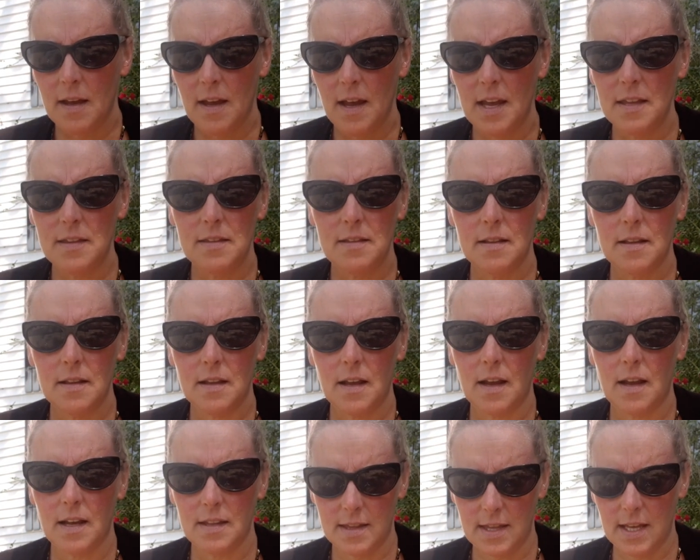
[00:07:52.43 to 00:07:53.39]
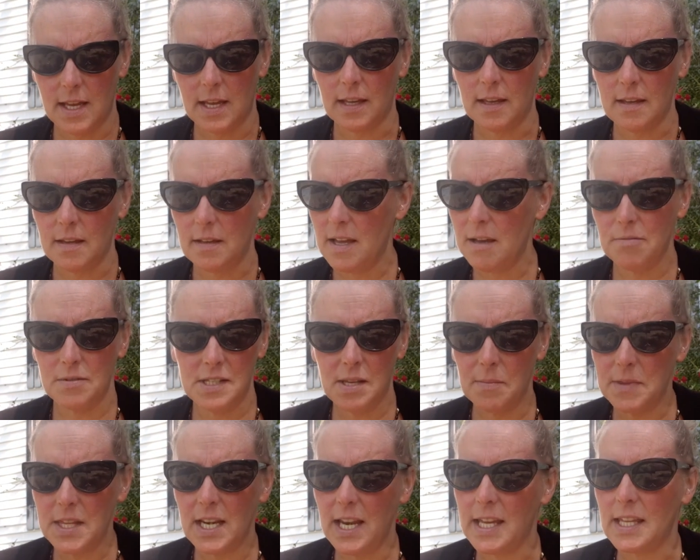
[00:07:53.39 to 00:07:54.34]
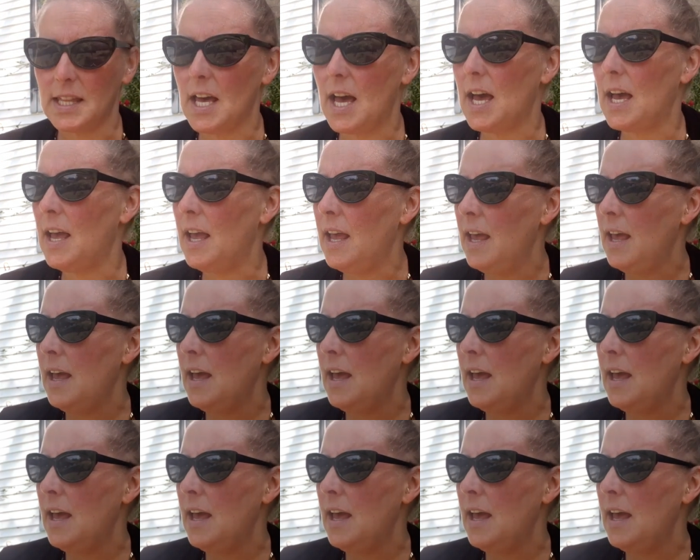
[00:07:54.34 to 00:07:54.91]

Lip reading: And I think it was something like that.